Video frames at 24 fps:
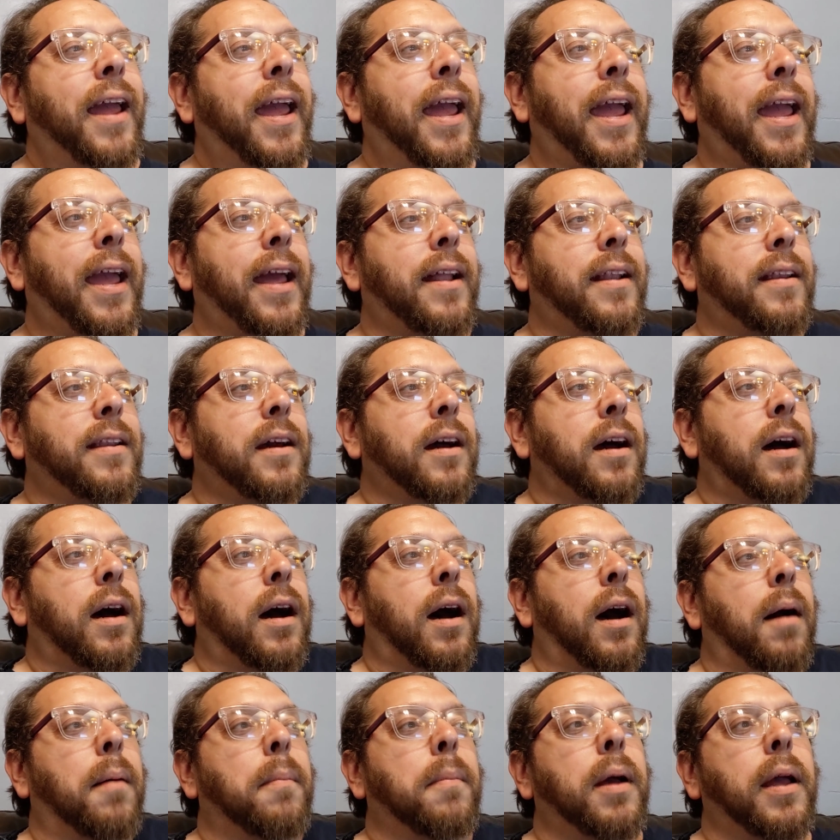And
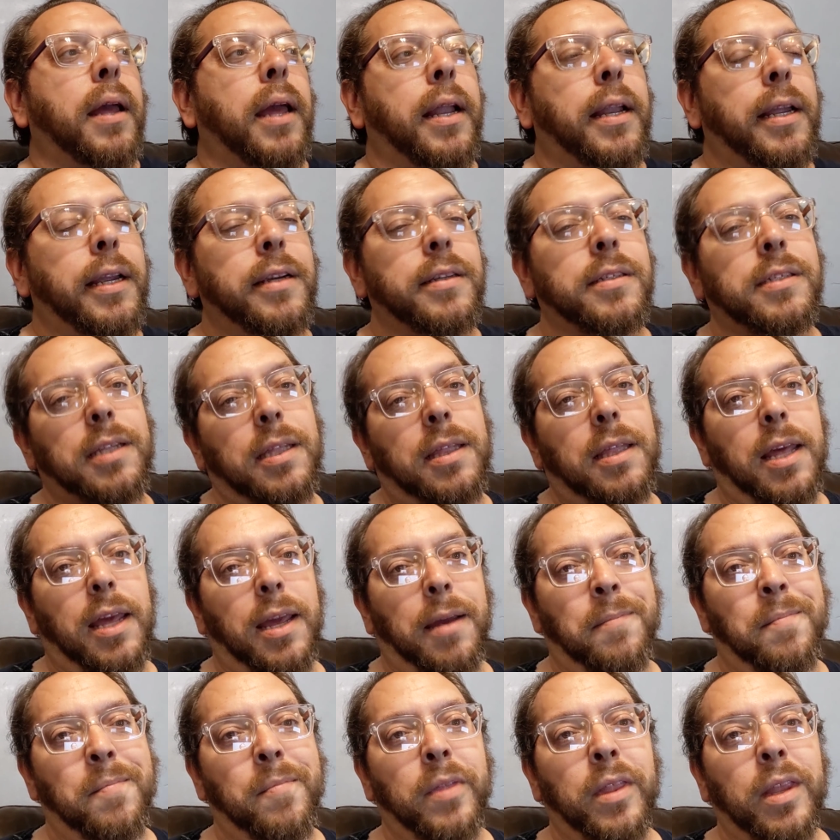um, and here's the
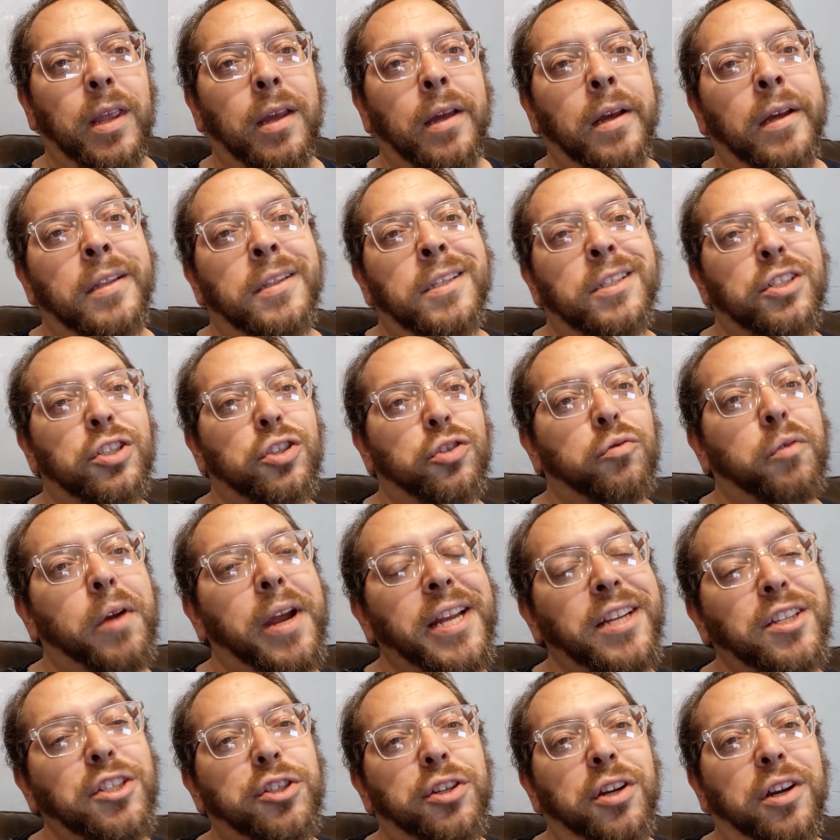thing: The
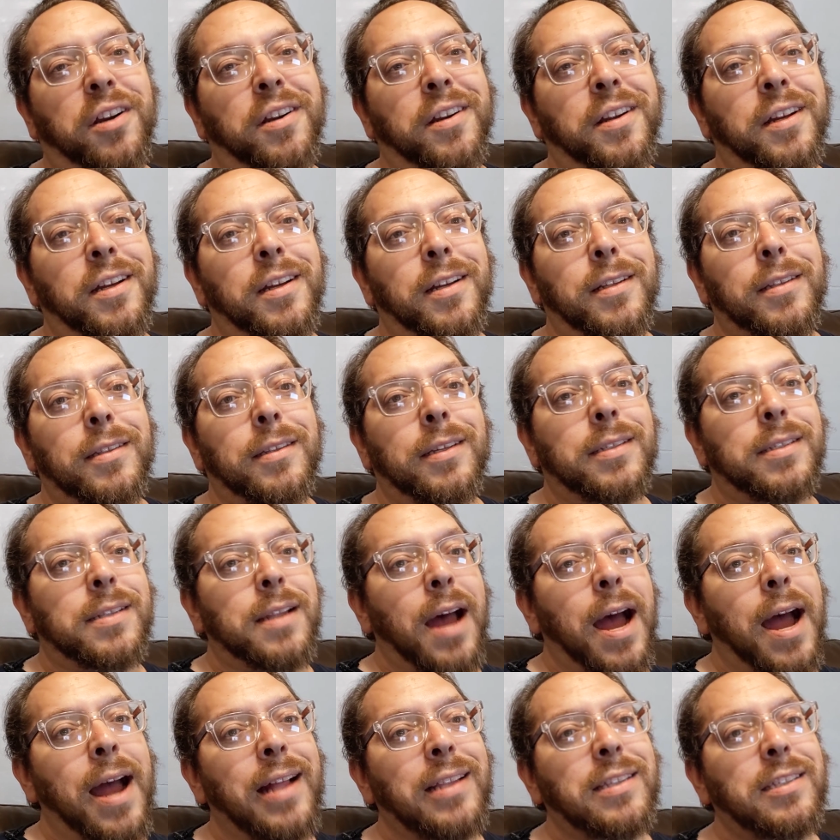Stranger does
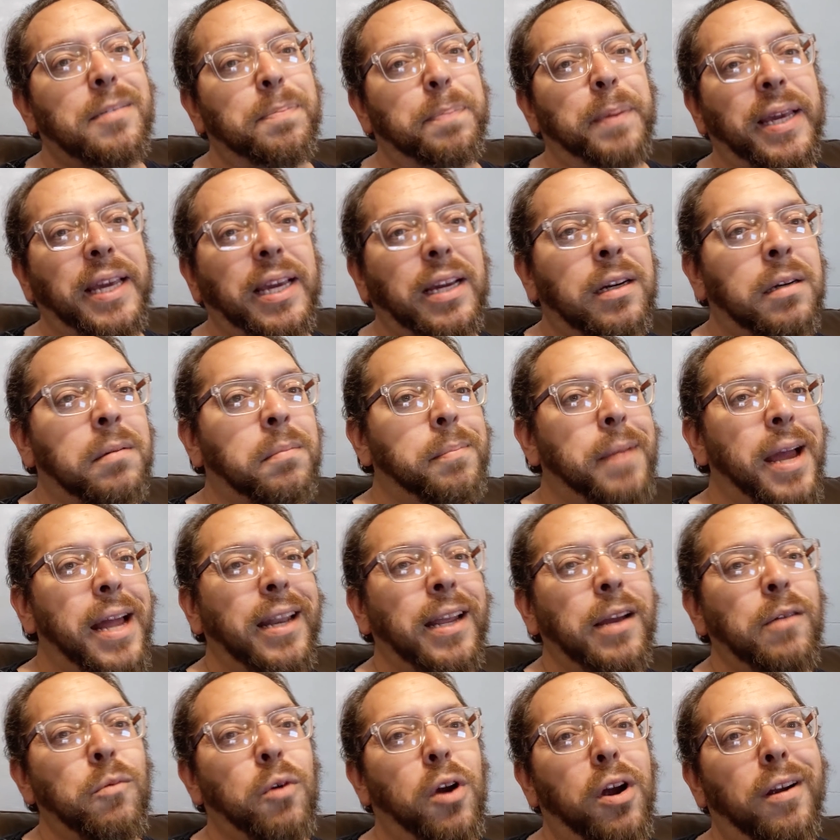not speak
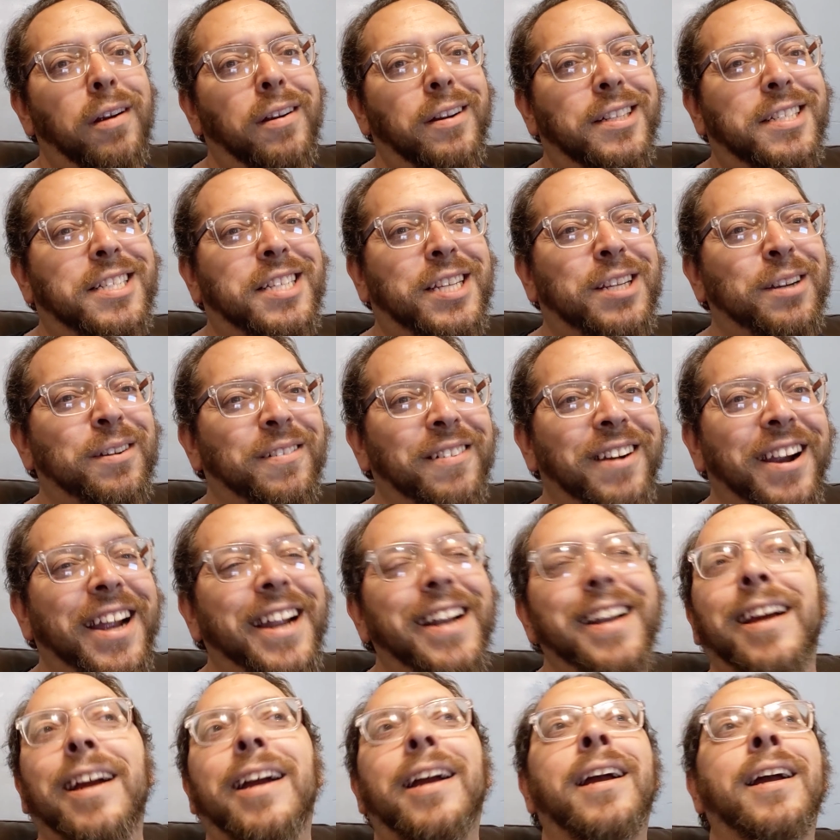many words,
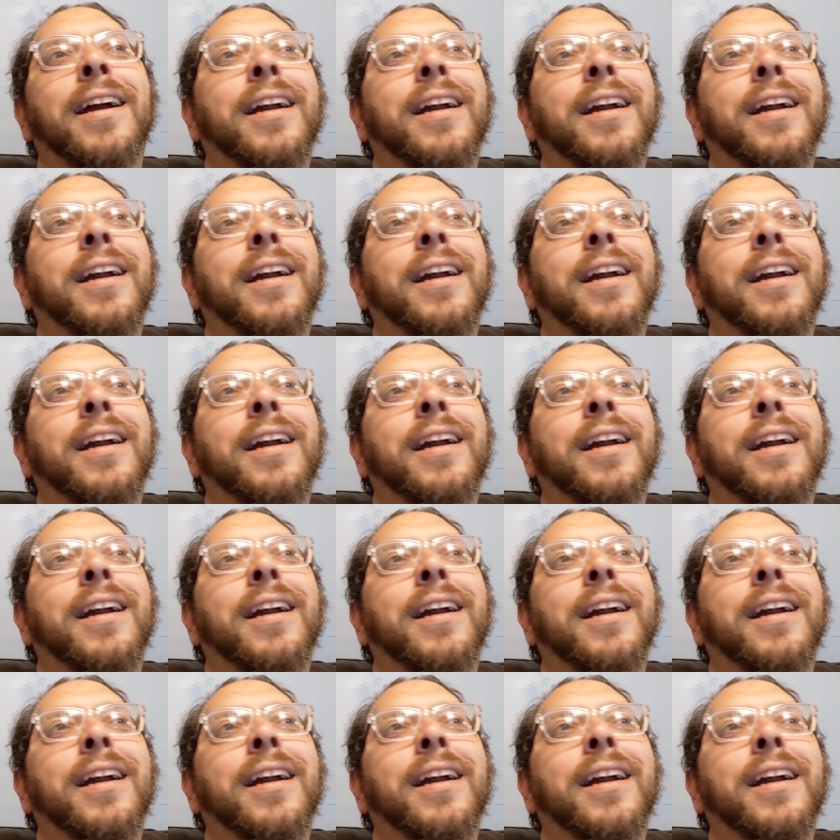right?